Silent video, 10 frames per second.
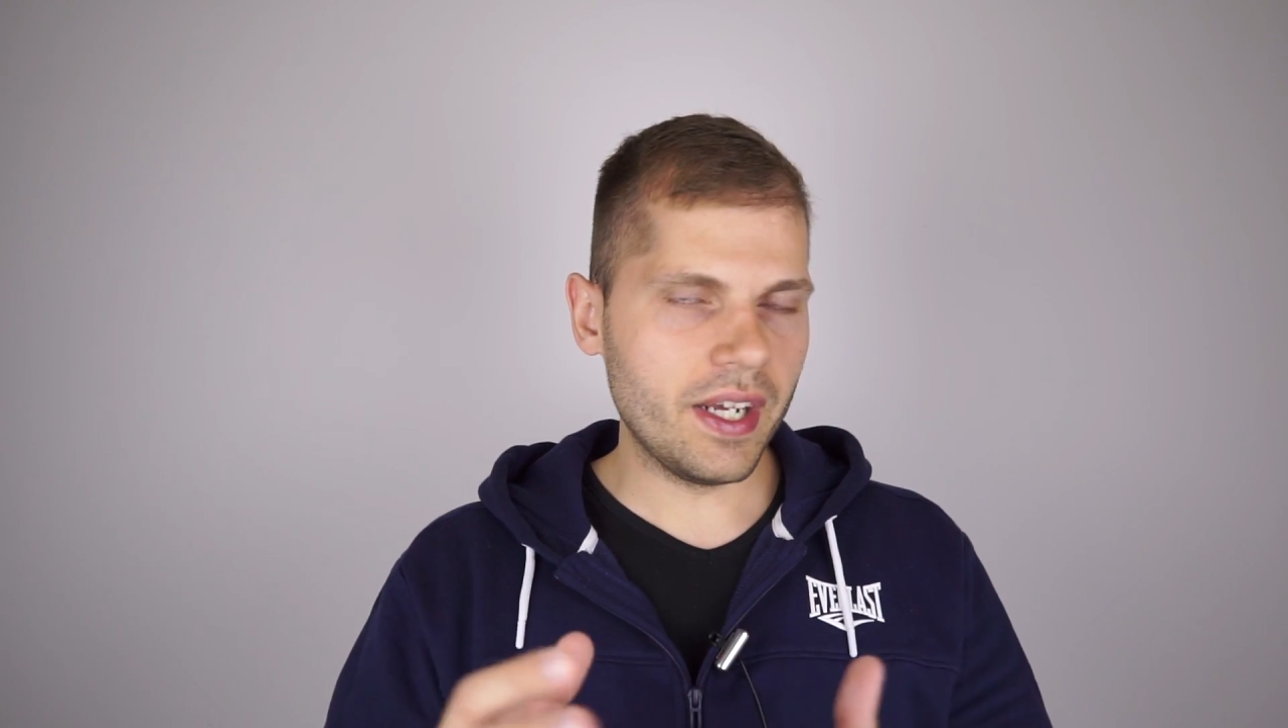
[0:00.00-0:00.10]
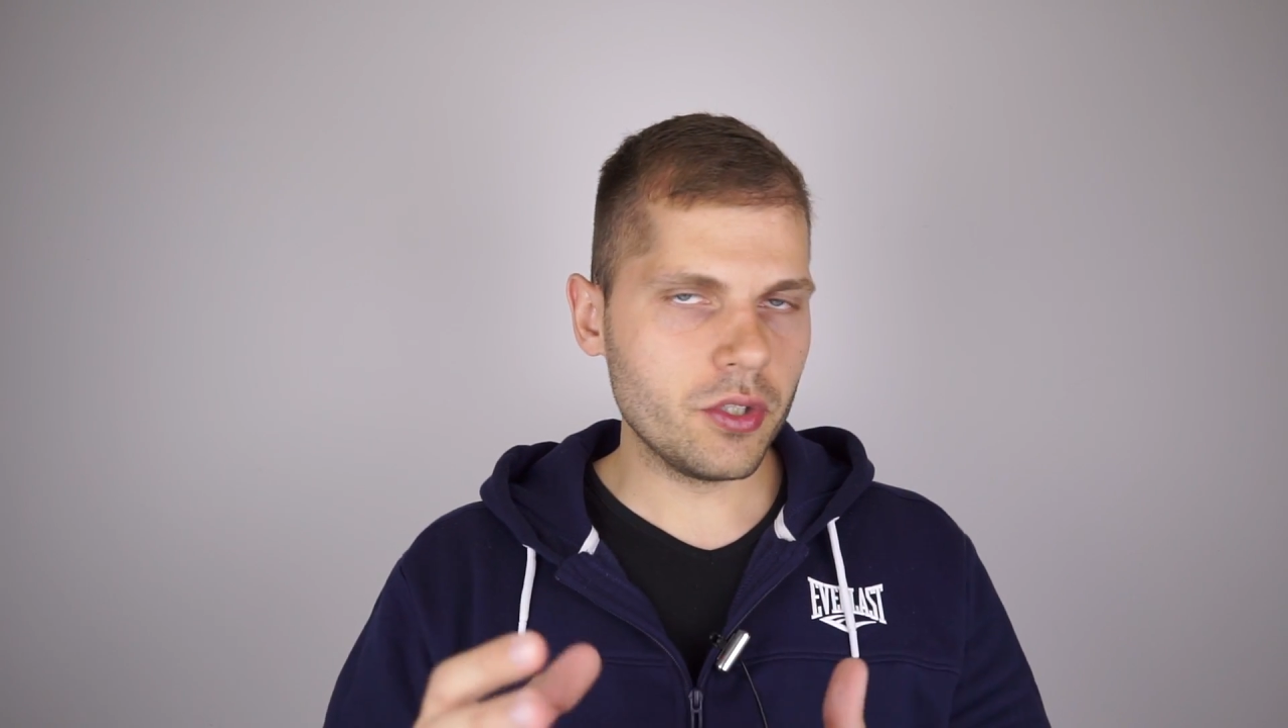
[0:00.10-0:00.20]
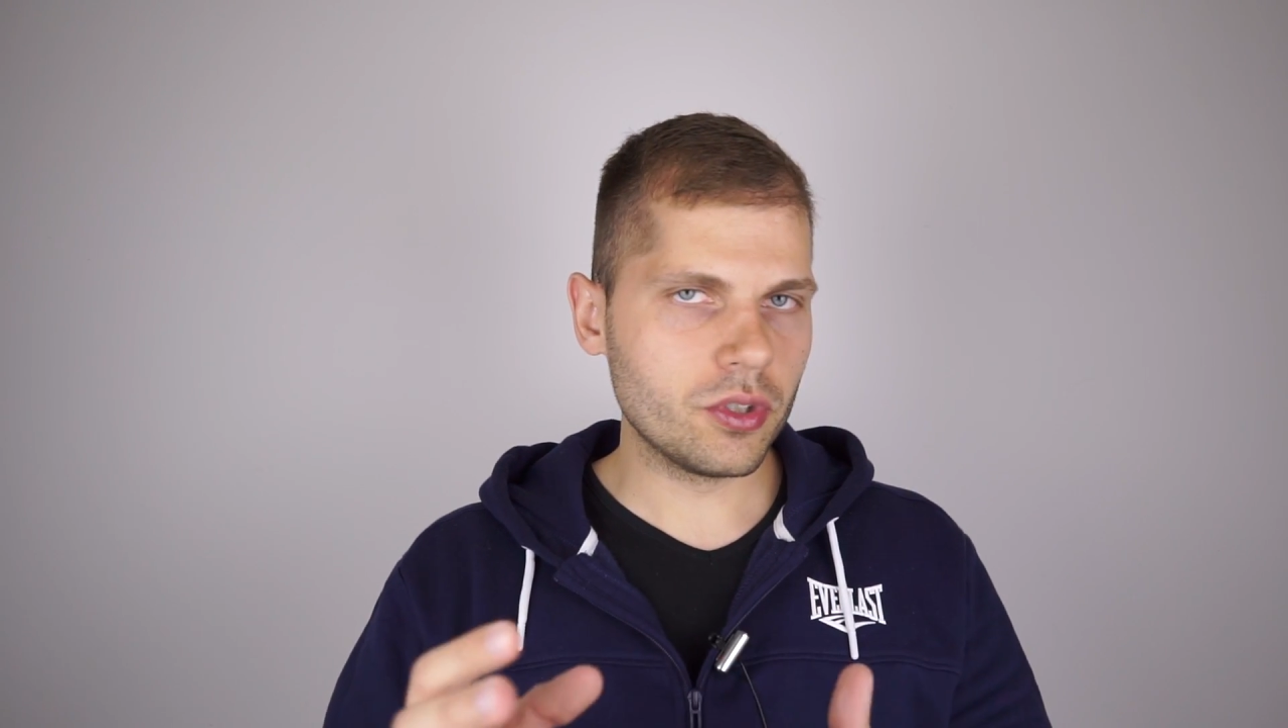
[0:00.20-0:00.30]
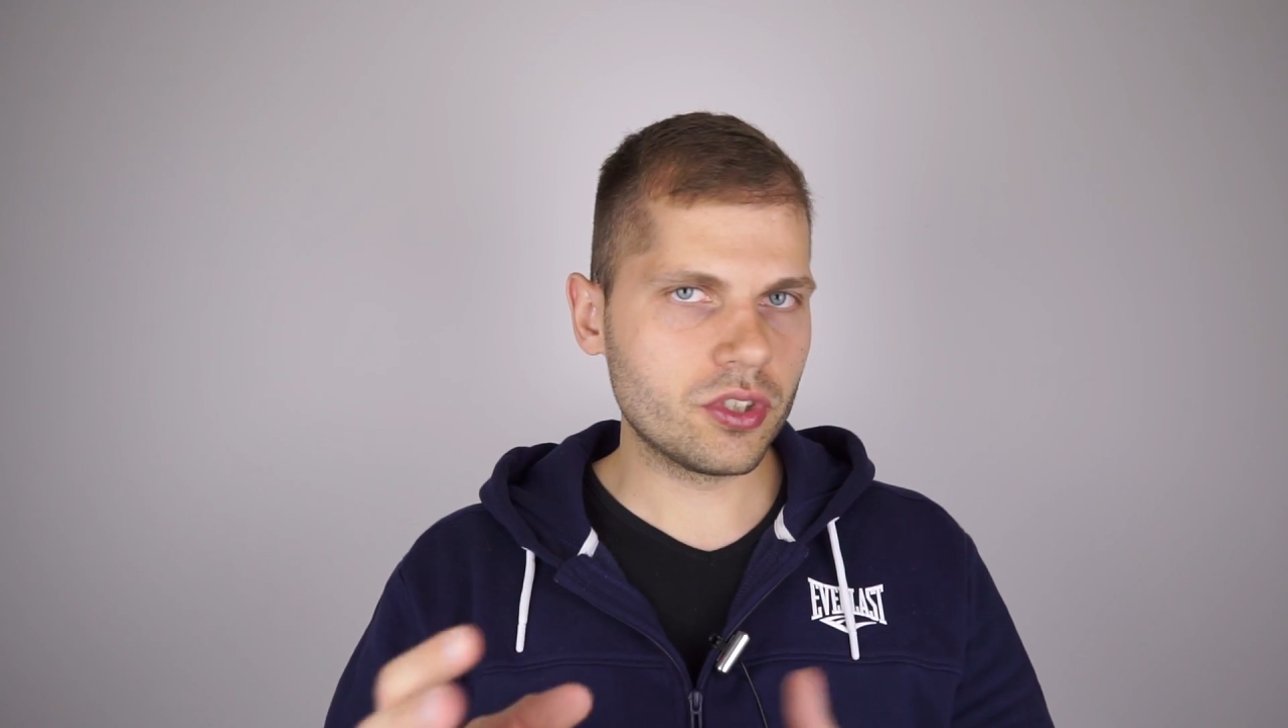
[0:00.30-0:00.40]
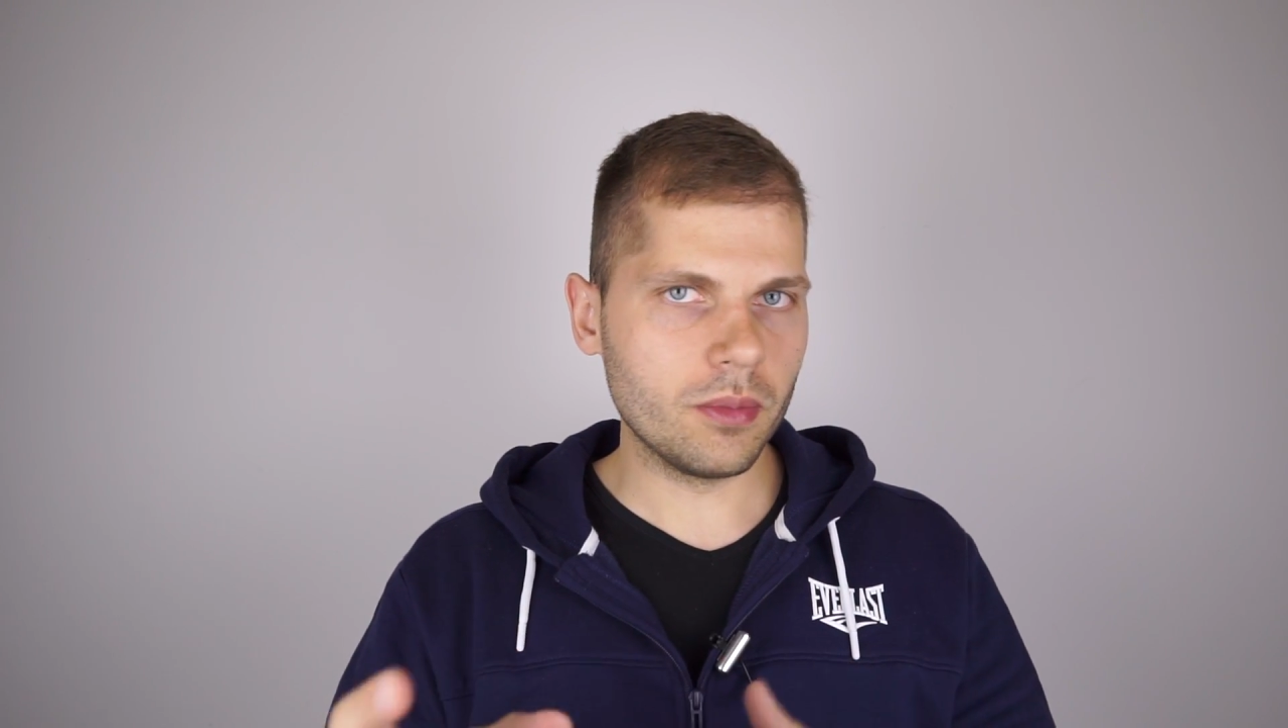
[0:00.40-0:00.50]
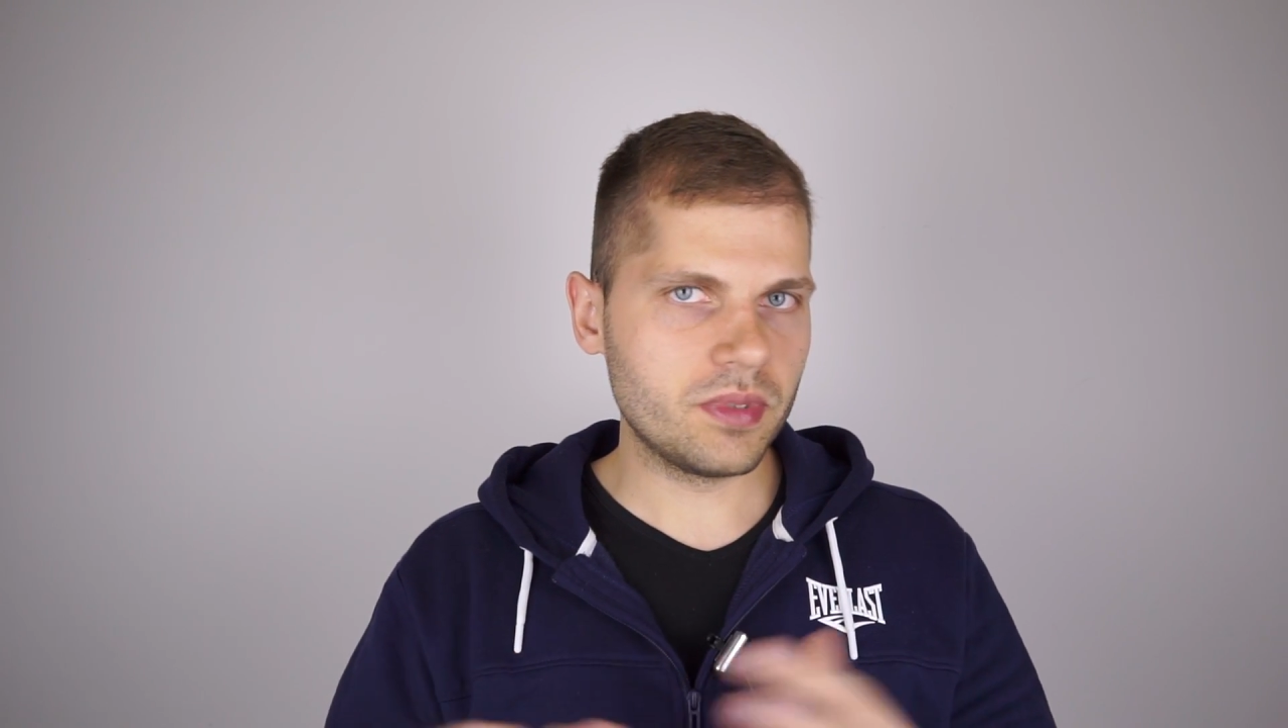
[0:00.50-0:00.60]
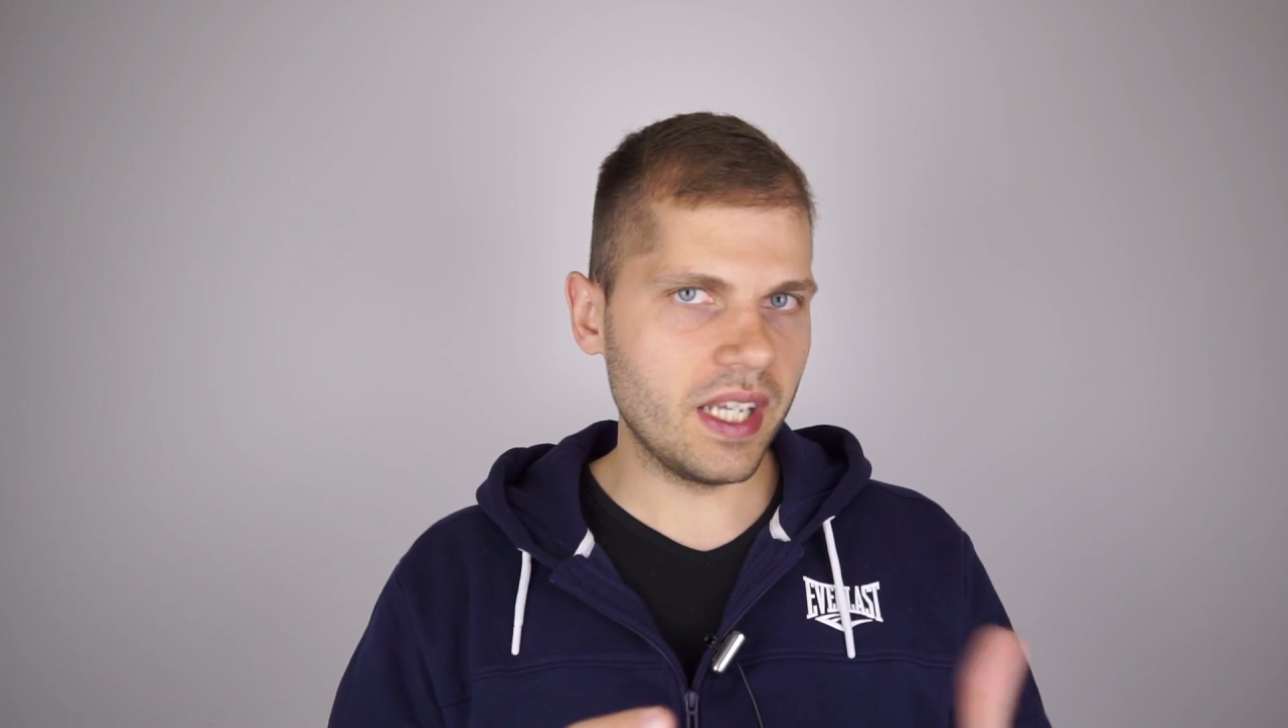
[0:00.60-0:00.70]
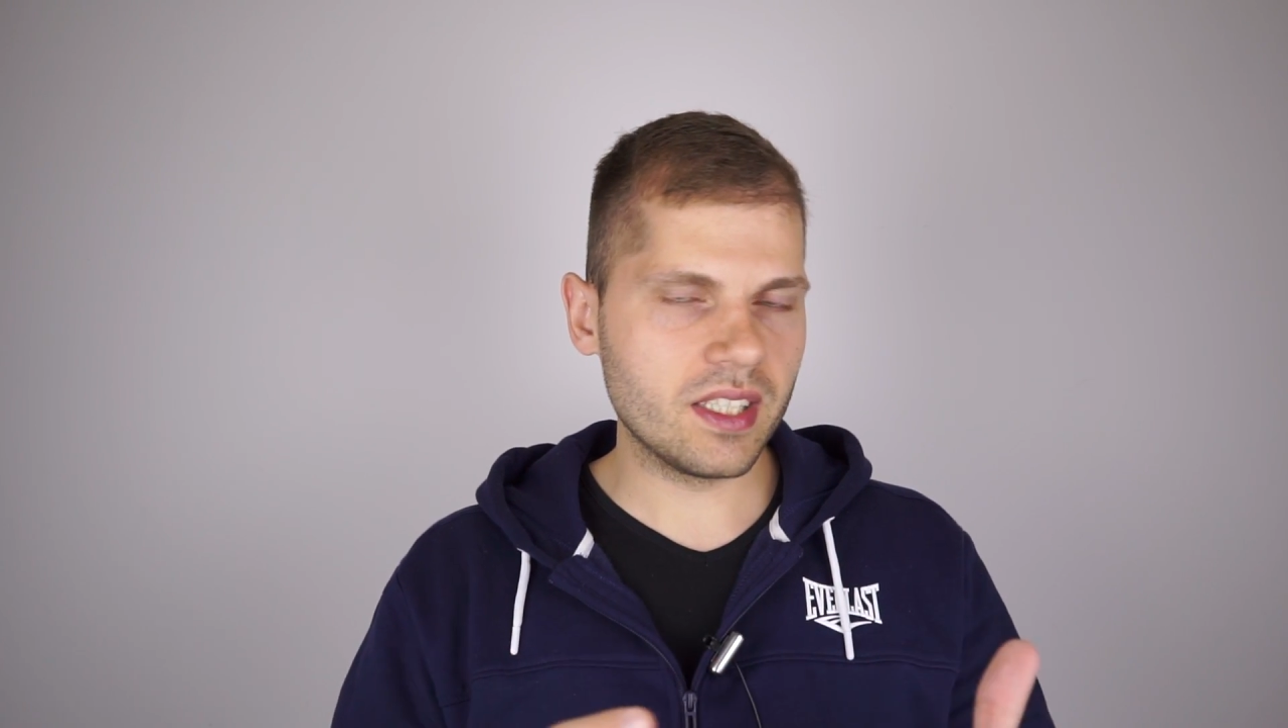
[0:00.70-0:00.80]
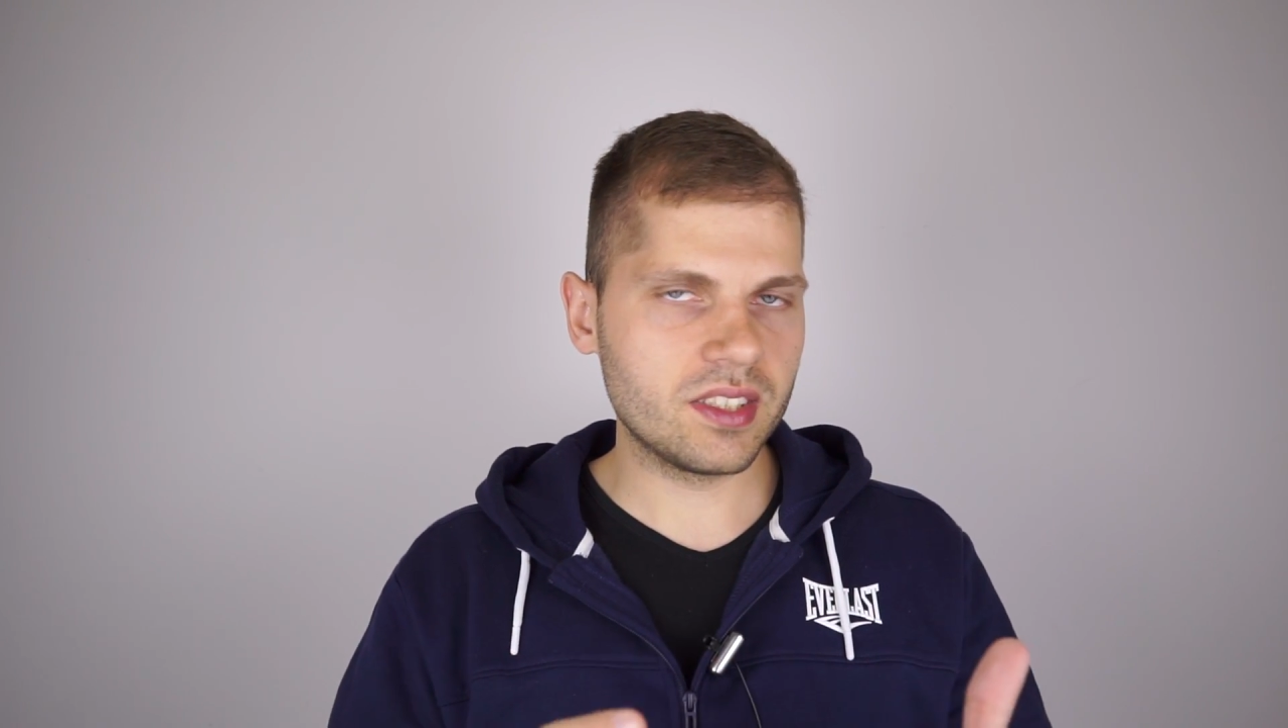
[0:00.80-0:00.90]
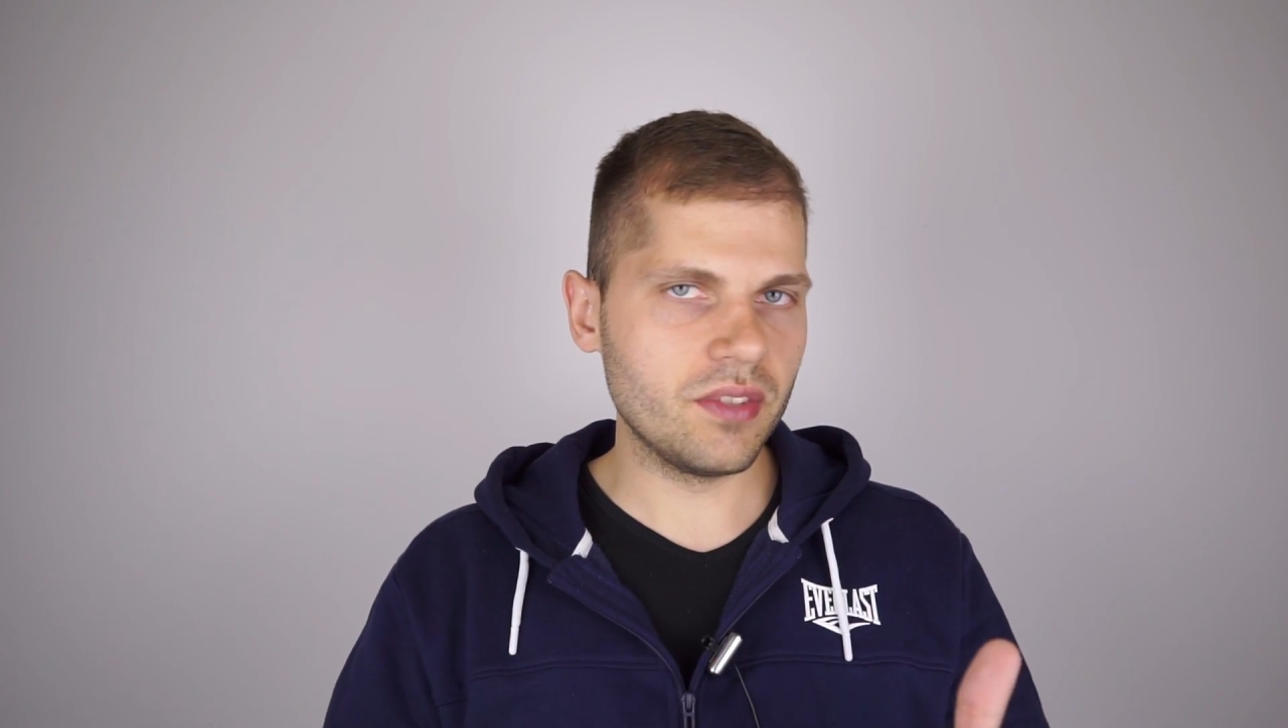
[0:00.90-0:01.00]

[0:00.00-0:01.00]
you some things